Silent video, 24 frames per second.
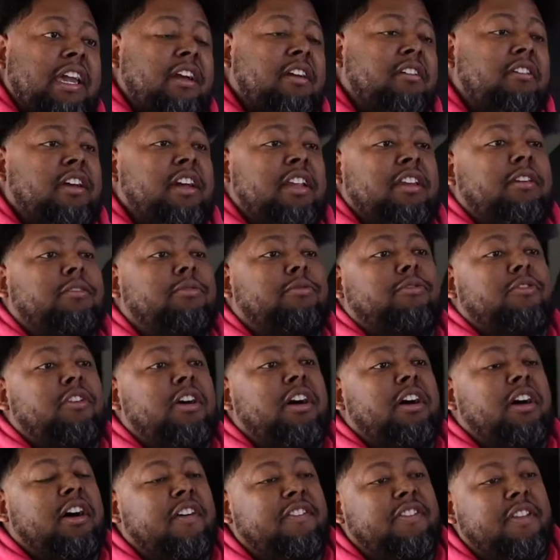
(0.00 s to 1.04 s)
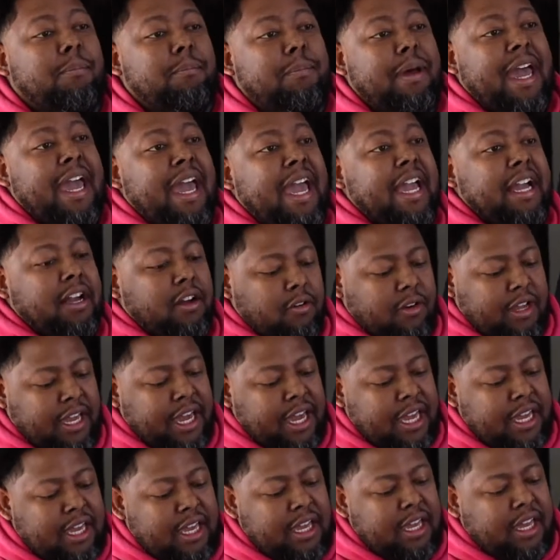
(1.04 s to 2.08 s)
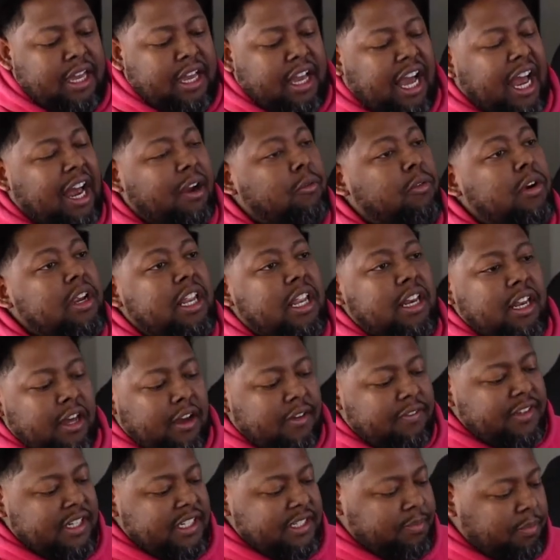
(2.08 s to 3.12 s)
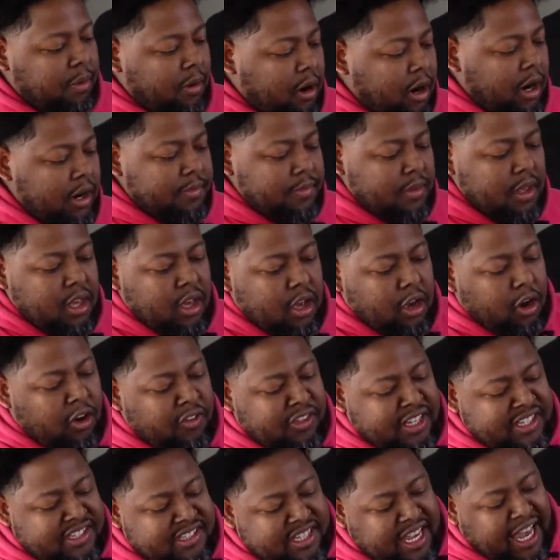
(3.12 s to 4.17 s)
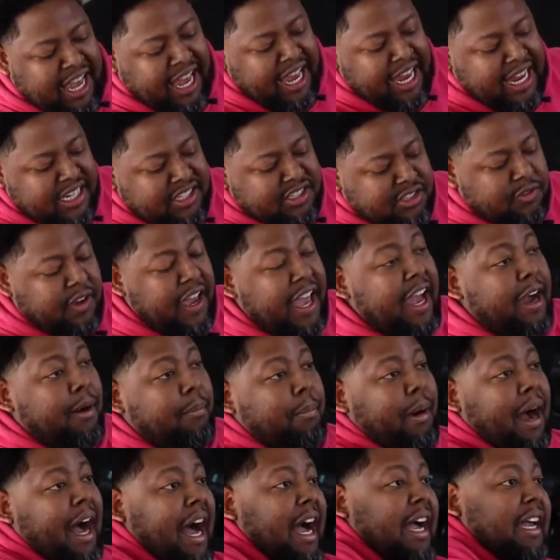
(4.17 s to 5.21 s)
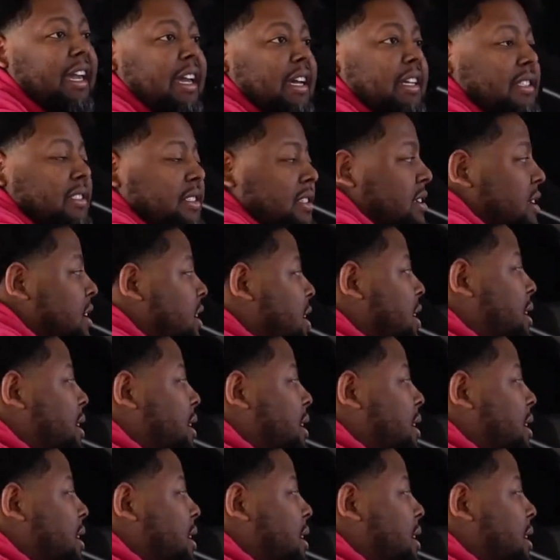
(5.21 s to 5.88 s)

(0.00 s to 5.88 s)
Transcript: here in the front of the bag, okay? I really love this part. On the sides, you have pockets.